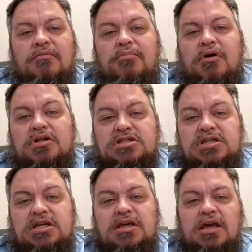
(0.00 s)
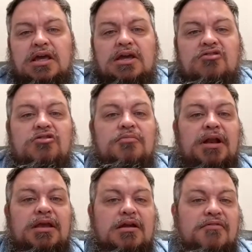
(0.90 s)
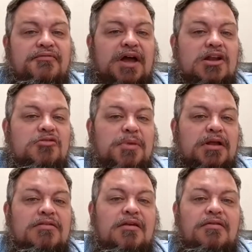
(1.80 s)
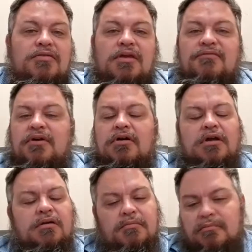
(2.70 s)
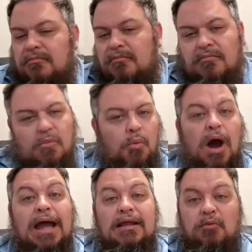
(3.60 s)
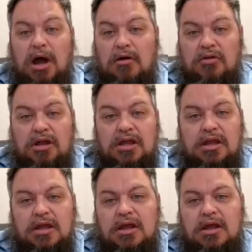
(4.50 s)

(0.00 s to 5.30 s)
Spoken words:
Part C is your Medicare Advantage plans. They vary wildly.